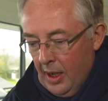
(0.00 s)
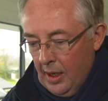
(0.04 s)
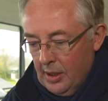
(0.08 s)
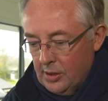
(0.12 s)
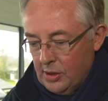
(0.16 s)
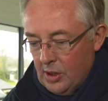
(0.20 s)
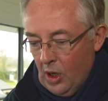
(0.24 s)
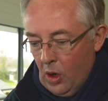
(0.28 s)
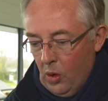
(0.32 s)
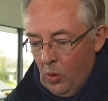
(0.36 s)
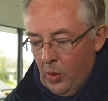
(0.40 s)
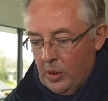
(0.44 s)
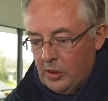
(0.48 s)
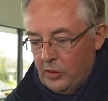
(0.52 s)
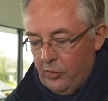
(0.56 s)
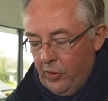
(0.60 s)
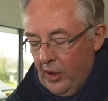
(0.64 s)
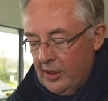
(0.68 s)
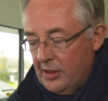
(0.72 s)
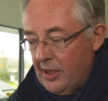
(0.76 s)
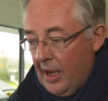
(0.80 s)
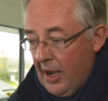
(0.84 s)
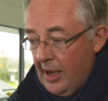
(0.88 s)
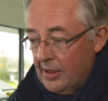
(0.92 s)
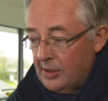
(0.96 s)
So it was
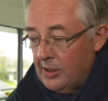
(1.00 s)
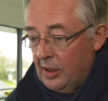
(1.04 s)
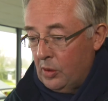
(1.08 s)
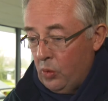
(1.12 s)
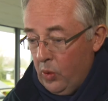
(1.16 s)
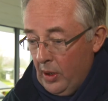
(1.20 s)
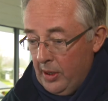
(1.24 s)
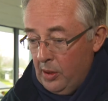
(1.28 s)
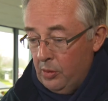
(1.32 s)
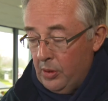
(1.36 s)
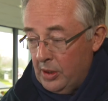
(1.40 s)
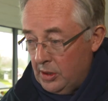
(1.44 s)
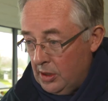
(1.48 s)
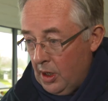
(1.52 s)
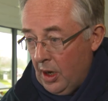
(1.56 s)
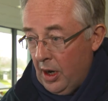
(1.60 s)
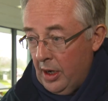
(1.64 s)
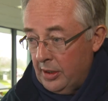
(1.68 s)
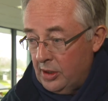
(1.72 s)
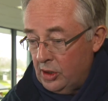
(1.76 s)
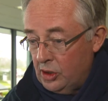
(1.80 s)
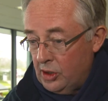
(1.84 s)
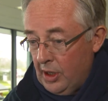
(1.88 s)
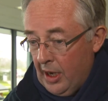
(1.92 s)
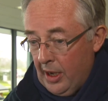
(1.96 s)
fantastic when he
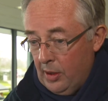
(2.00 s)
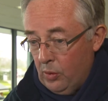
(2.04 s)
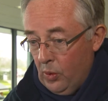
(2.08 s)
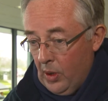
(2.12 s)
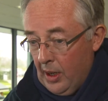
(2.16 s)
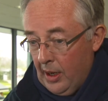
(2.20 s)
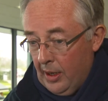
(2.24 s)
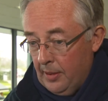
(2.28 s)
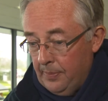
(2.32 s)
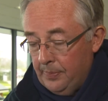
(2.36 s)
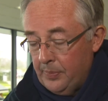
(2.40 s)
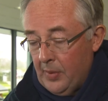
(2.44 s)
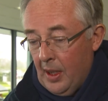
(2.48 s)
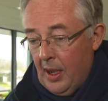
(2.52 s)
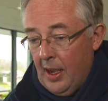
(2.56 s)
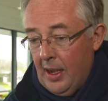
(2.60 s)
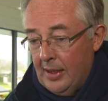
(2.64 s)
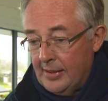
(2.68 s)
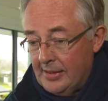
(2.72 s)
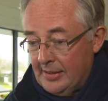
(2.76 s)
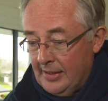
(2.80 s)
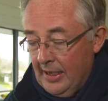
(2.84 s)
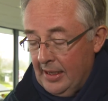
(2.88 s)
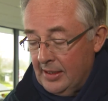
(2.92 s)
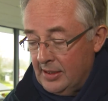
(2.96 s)
retired to Shadwell,
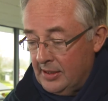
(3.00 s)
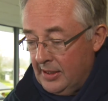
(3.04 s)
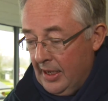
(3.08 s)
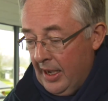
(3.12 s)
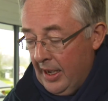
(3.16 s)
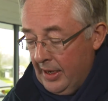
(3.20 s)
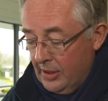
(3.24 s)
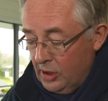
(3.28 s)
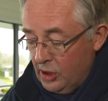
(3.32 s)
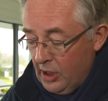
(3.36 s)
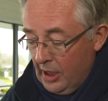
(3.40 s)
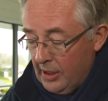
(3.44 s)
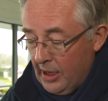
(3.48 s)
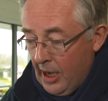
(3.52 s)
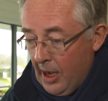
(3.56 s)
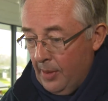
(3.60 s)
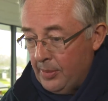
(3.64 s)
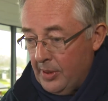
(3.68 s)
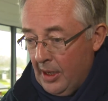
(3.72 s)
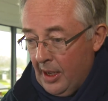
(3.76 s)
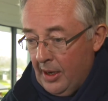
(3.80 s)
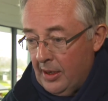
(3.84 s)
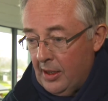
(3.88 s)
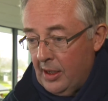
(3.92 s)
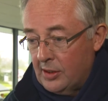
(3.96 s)
and since then Sheikh
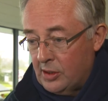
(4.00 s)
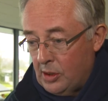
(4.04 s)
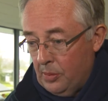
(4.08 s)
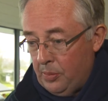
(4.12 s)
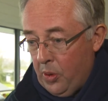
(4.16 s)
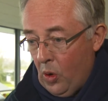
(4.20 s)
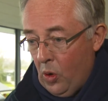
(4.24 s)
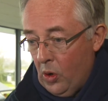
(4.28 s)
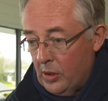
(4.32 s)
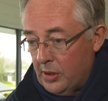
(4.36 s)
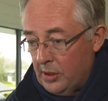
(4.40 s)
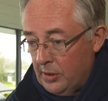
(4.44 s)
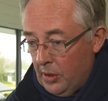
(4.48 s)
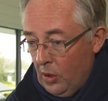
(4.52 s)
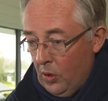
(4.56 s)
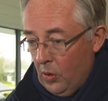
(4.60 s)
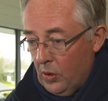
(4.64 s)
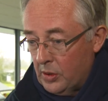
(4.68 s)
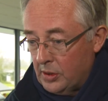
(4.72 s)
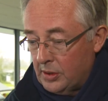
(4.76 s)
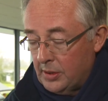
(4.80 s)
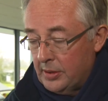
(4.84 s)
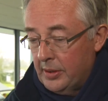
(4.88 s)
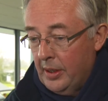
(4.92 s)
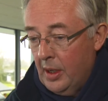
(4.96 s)
Hamdan has supported the
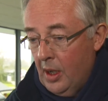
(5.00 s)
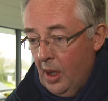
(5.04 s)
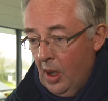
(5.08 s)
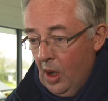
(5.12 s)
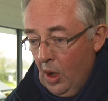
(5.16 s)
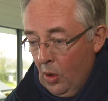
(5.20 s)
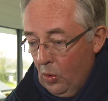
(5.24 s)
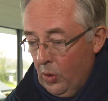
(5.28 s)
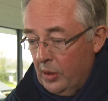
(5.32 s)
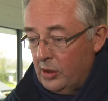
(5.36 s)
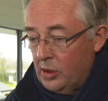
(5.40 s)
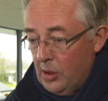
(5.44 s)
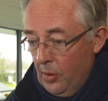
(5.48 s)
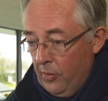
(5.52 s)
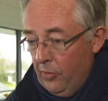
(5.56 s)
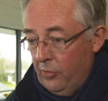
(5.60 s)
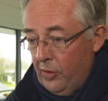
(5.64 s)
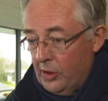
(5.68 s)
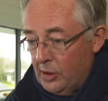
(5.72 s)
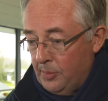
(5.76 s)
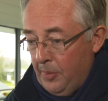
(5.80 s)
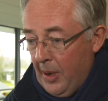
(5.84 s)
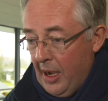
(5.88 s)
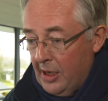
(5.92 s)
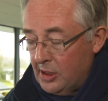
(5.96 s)
horse with some of
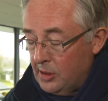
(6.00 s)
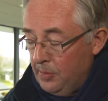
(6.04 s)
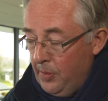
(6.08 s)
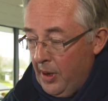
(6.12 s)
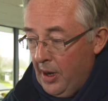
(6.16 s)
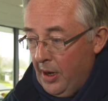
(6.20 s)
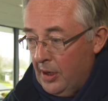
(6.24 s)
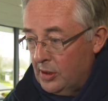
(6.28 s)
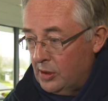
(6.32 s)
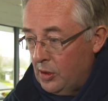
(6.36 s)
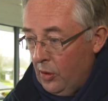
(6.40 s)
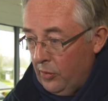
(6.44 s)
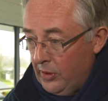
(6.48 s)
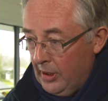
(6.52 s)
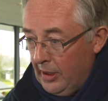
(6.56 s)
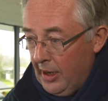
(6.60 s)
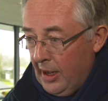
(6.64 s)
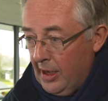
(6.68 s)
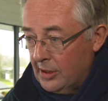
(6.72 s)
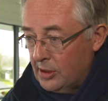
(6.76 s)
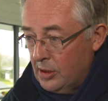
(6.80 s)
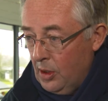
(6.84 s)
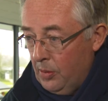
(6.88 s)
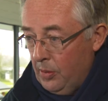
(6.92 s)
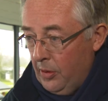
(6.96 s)
his best mares over the
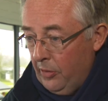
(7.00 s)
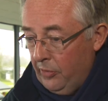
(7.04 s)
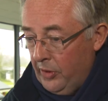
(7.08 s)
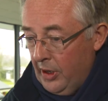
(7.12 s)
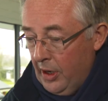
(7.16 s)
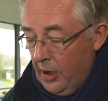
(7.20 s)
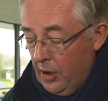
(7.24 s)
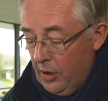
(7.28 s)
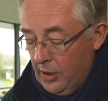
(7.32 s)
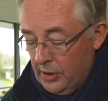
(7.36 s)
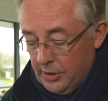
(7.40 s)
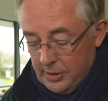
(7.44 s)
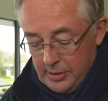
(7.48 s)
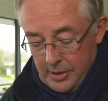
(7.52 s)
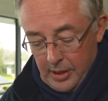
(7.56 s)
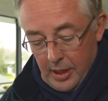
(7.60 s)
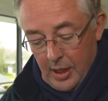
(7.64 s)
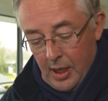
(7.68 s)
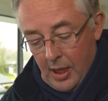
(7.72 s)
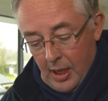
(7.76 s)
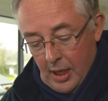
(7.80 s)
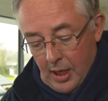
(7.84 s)
last number of years.